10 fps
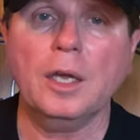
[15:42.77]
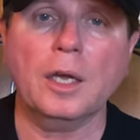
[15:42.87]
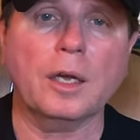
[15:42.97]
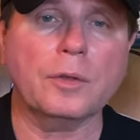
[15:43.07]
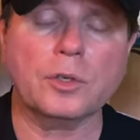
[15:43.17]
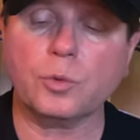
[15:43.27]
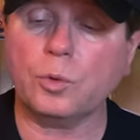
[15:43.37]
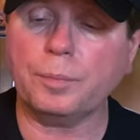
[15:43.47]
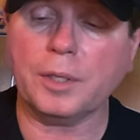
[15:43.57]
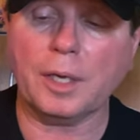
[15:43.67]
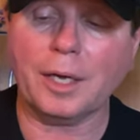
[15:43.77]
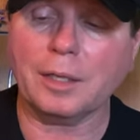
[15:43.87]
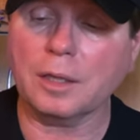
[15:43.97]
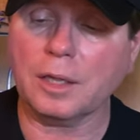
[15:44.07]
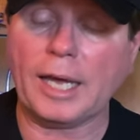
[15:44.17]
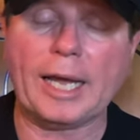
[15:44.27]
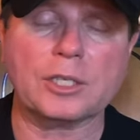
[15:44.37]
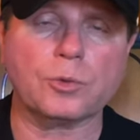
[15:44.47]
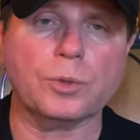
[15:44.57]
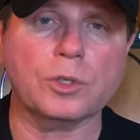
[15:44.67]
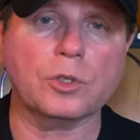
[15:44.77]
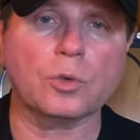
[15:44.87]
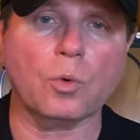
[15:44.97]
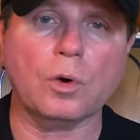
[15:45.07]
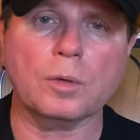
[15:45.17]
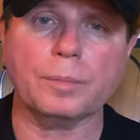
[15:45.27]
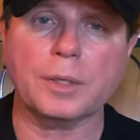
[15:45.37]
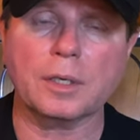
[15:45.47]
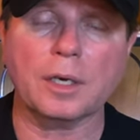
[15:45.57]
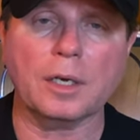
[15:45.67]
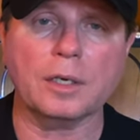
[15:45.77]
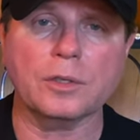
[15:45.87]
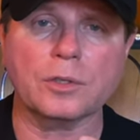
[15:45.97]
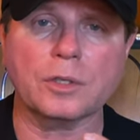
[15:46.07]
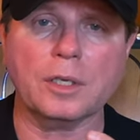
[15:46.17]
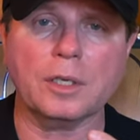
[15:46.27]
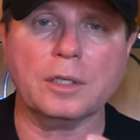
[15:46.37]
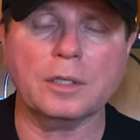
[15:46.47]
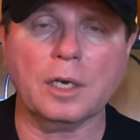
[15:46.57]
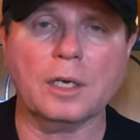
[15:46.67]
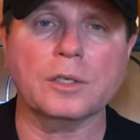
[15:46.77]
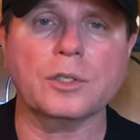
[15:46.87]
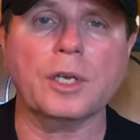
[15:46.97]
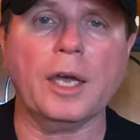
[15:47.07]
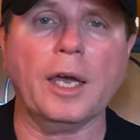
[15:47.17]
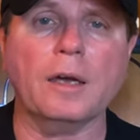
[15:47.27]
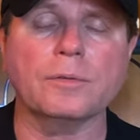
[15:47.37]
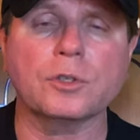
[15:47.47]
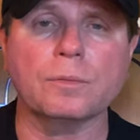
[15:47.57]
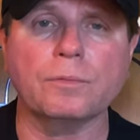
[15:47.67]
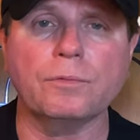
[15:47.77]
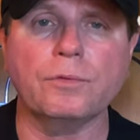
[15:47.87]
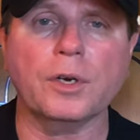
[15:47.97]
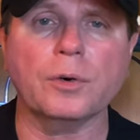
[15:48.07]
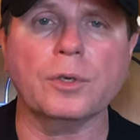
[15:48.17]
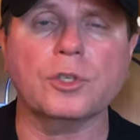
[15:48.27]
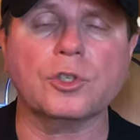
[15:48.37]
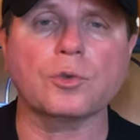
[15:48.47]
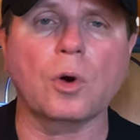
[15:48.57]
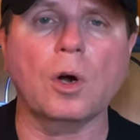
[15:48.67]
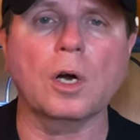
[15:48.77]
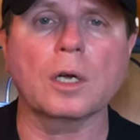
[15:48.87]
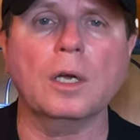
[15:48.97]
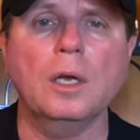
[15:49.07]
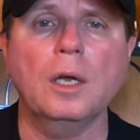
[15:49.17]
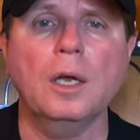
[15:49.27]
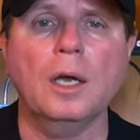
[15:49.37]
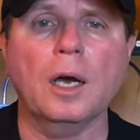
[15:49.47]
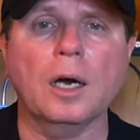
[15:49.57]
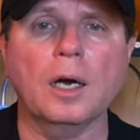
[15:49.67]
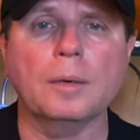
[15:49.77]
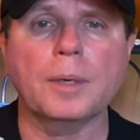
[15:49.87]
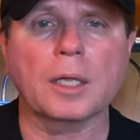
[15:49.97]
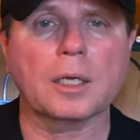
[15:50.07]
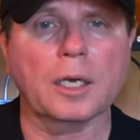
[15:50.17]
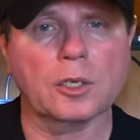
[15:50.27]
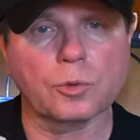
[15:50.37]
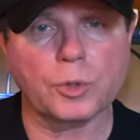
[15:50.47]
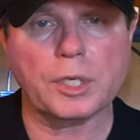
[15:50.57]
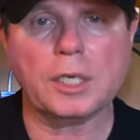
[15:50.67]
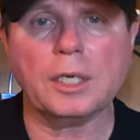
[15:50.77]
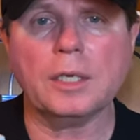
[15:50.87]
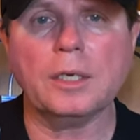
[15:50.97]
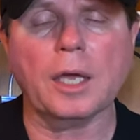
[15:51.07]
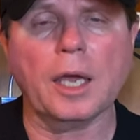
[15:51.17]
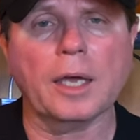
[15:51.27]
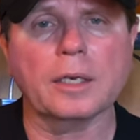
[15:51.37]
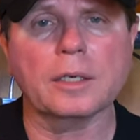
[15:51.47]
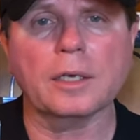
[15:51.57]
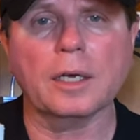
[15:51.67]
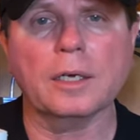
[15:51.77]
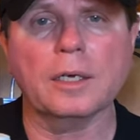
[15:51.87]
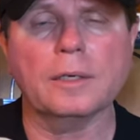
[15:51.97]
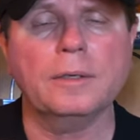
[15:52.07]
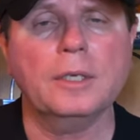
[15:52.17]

and this would be a last resort because it does have some very strong uh, malachite green and uh,